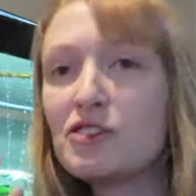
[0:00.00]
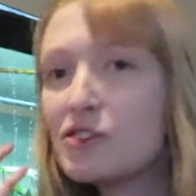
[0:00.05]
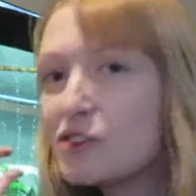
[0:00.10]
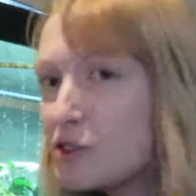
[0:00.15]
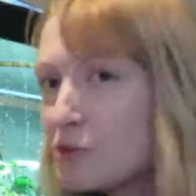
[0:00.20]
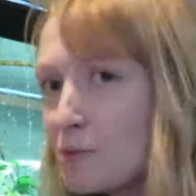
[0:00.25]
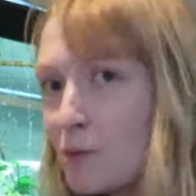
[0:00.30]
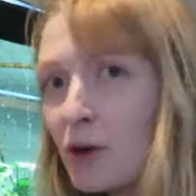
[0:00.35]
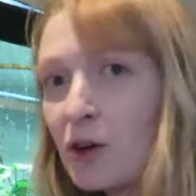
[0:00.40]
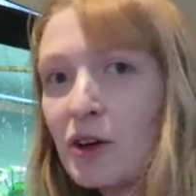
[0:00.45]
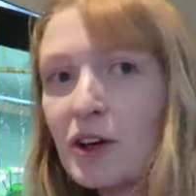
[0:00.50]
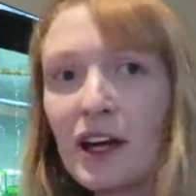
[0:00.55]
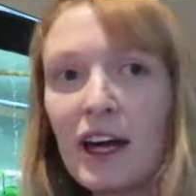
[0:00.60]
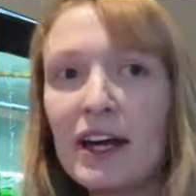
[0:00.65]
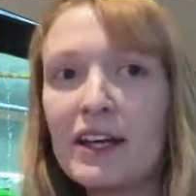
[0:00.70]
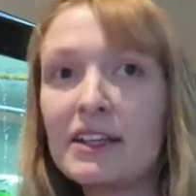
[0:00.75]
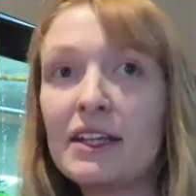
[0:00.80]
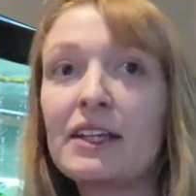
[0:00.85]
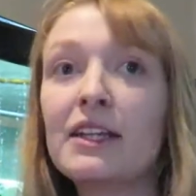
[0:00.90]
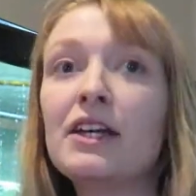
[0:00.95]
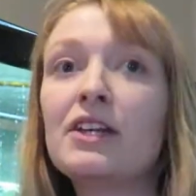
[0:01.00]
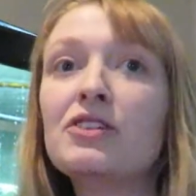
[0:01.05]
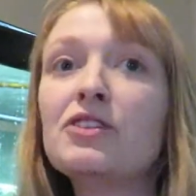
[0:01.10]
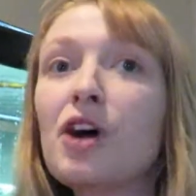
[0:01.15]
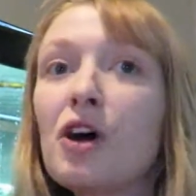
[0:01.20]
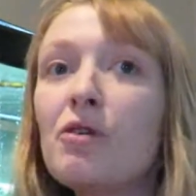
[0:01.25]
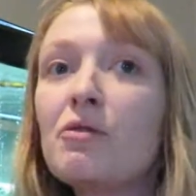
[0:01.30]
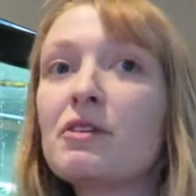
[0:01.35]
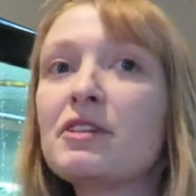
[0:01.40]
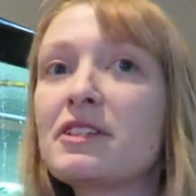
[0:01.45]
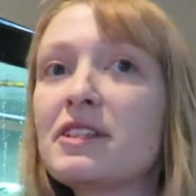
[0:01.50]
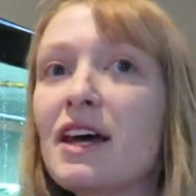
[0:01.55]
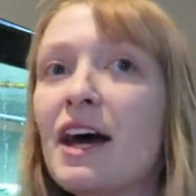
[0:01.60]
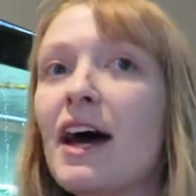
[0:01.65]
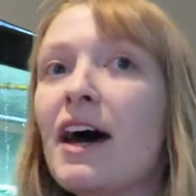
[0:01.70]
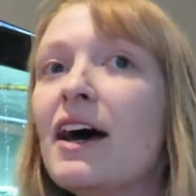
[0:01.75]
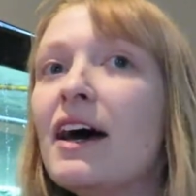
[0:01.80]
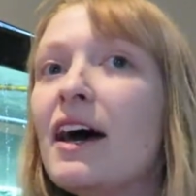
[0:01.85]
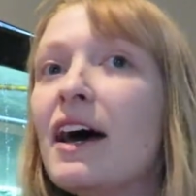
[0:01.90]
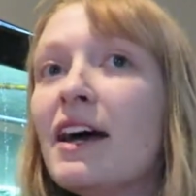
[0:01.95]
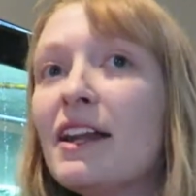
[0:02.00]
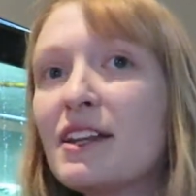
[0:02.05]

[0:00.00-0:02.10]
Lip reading: You just plonk it in and they know it's there.